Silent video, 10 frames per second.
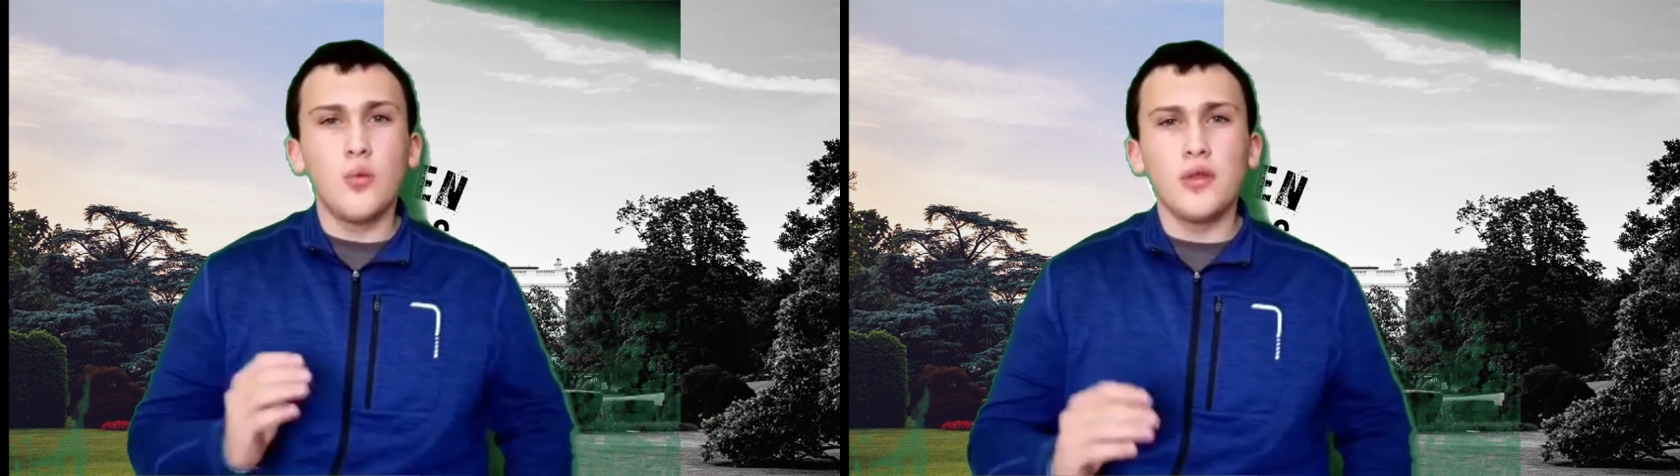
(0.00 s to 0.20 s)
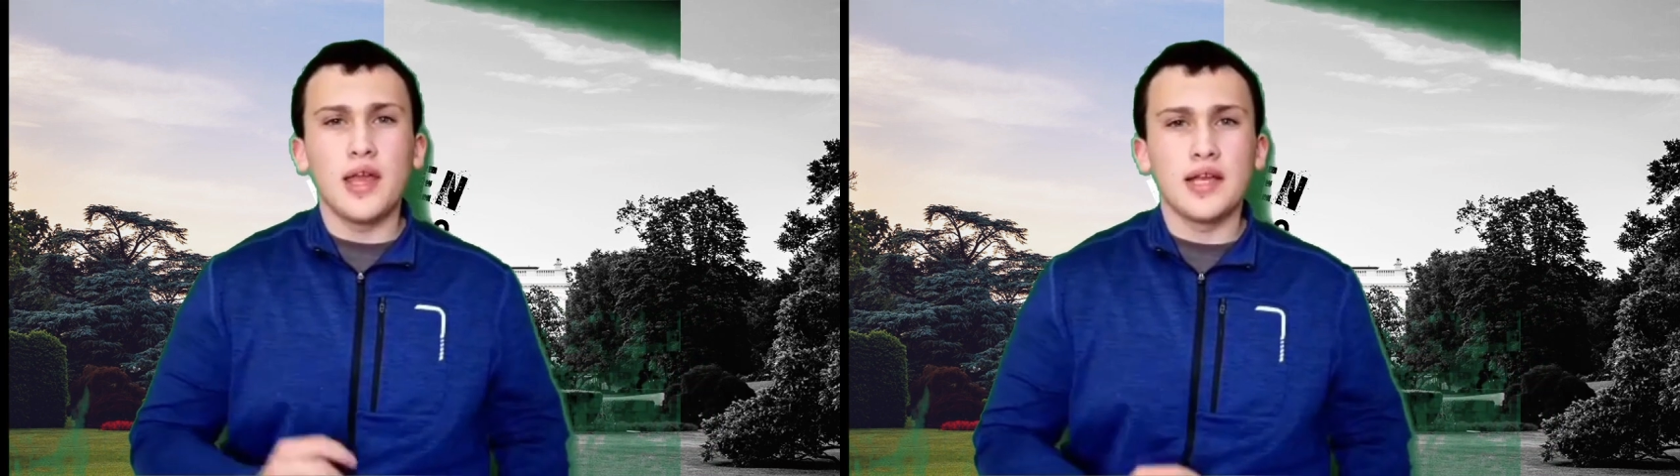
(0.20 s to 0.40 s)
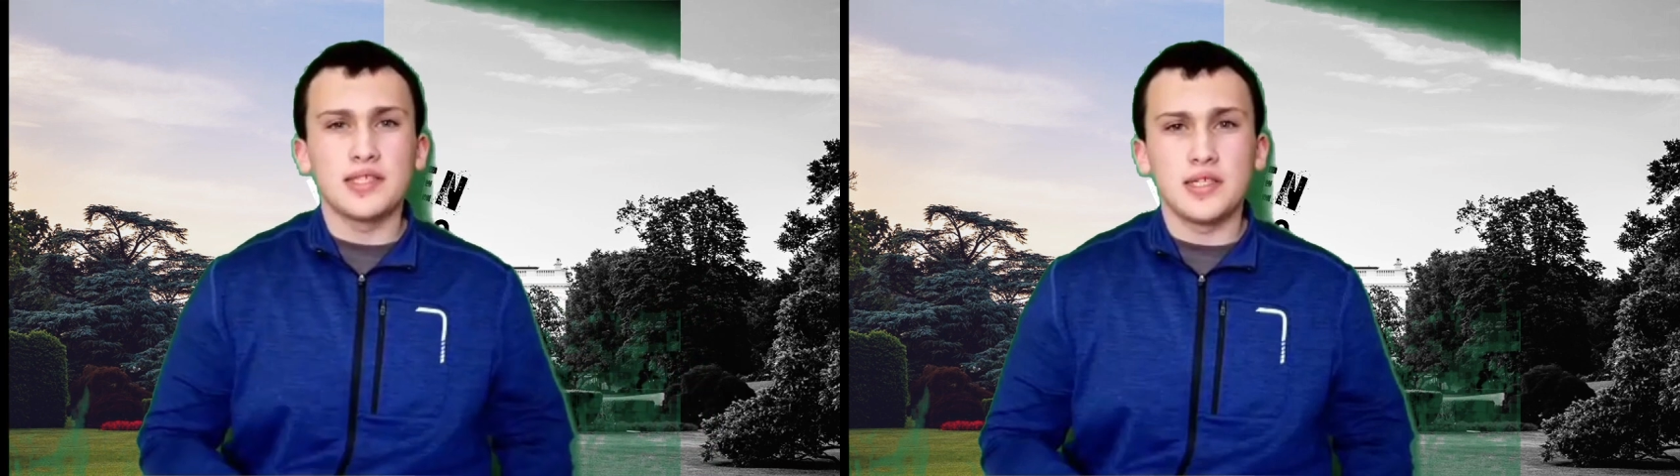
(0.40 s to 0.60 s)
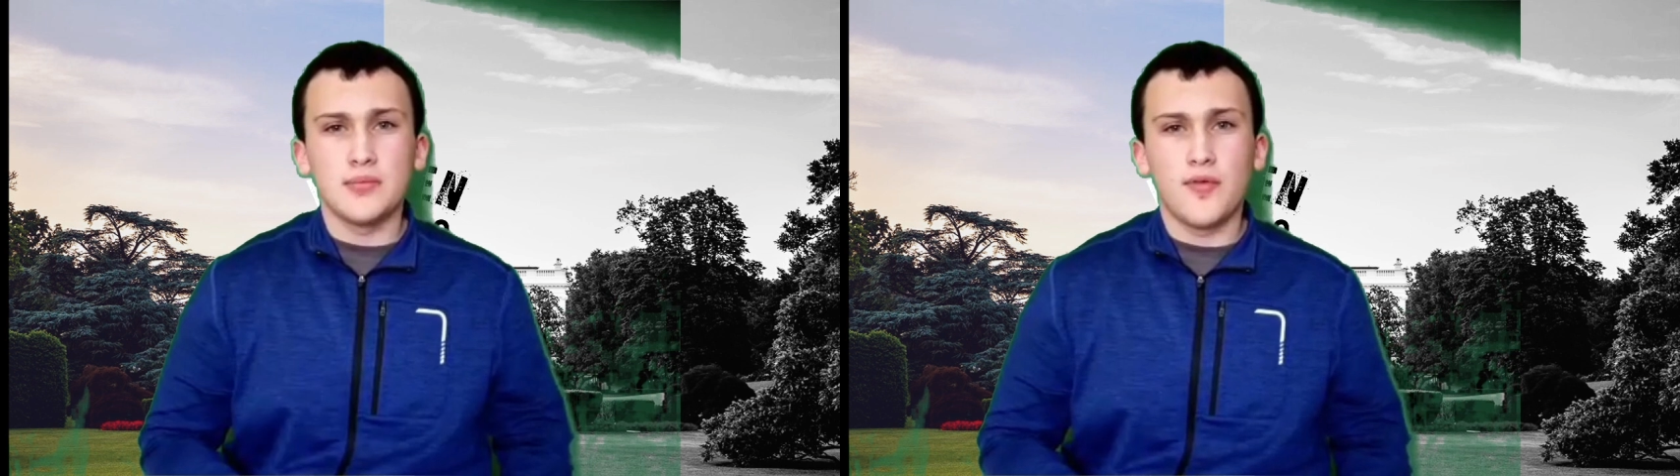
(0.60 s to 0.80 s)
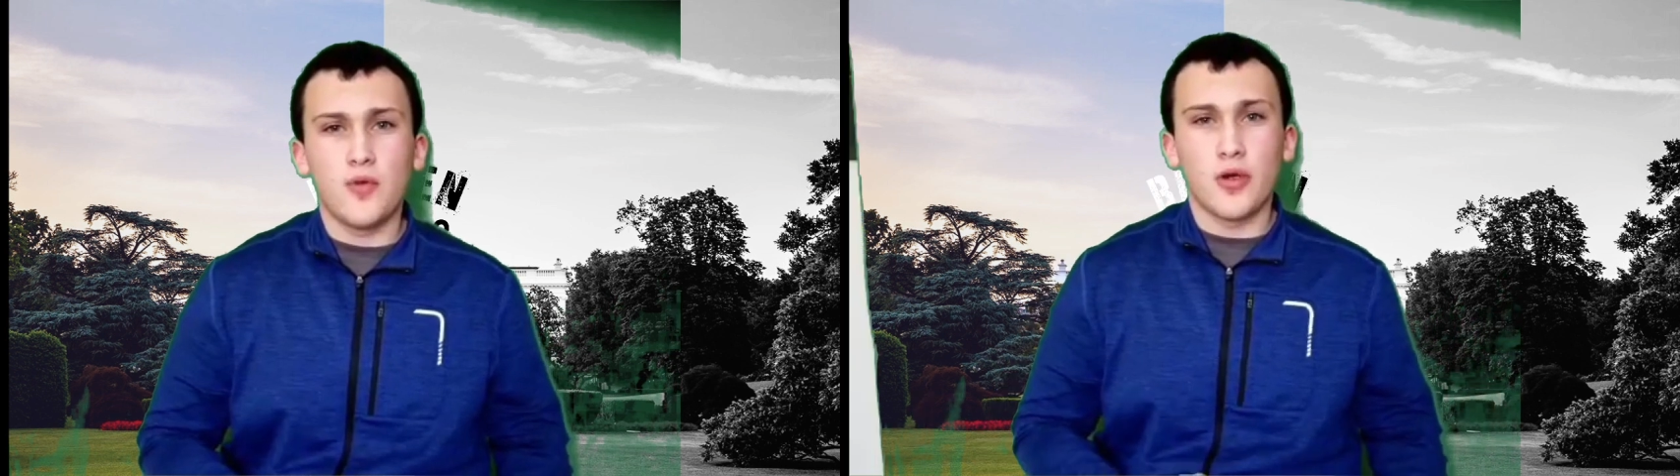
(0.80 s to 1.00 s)
One last
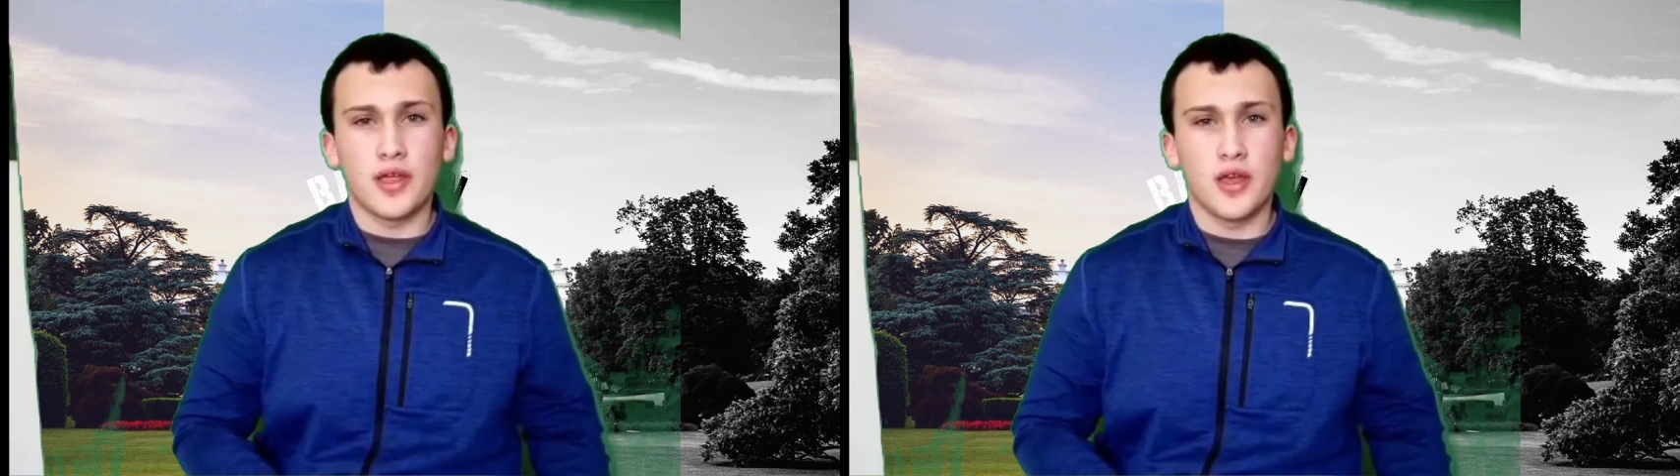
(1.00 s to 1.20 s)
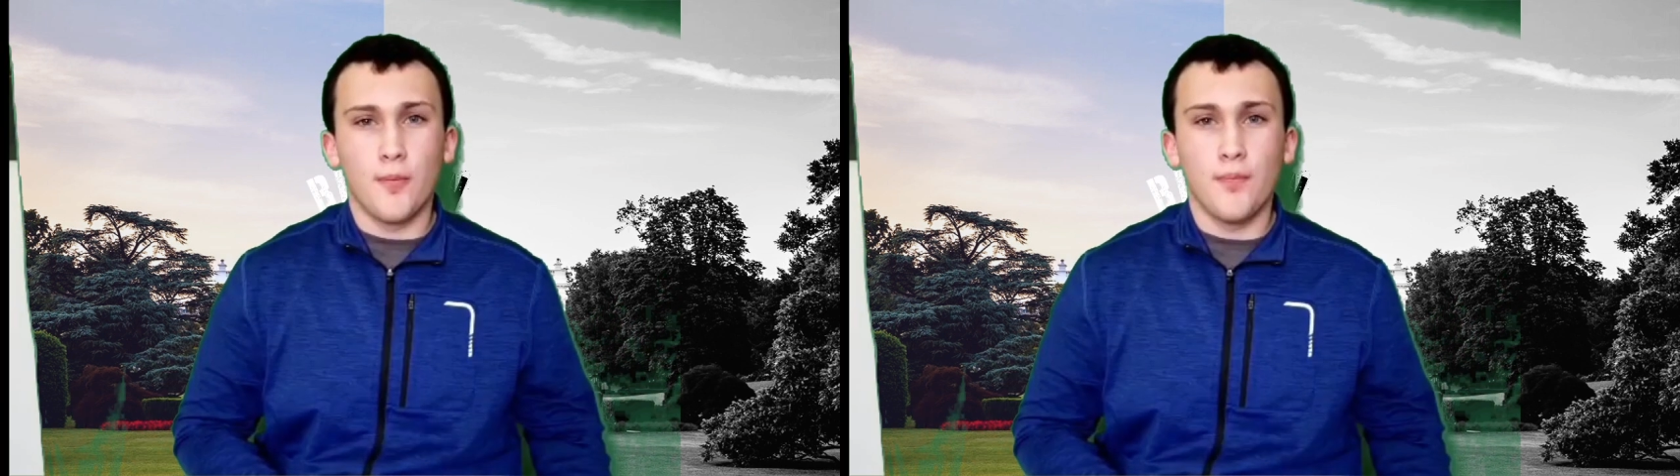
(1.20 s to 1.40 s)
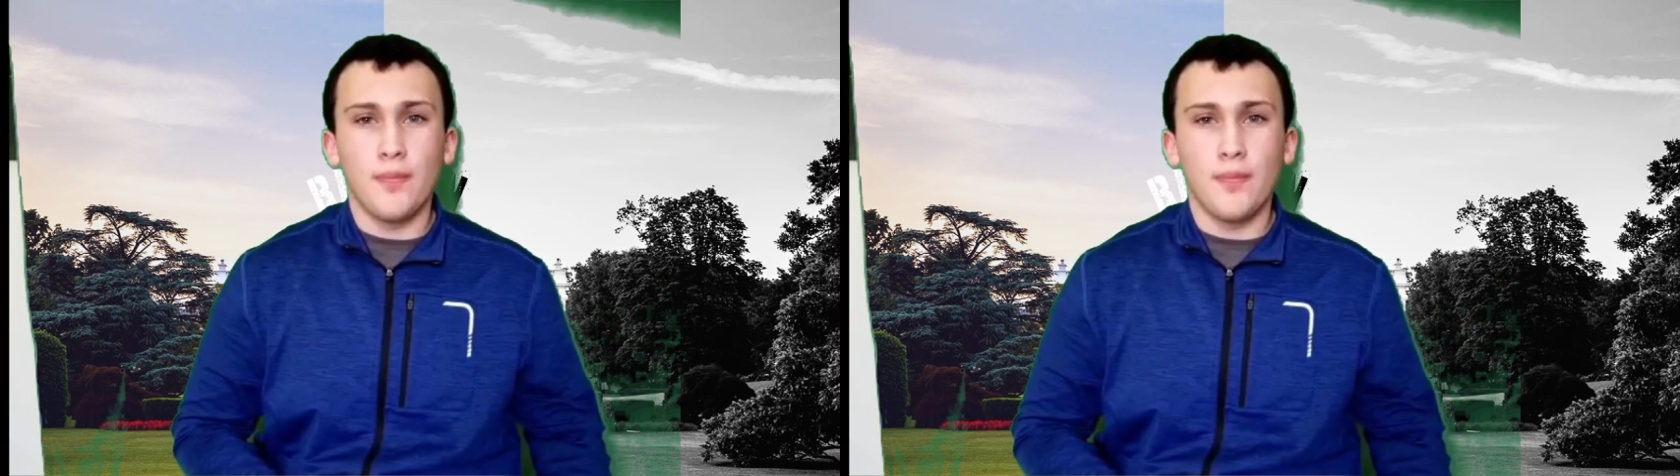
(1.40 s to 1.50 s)
thing before I go.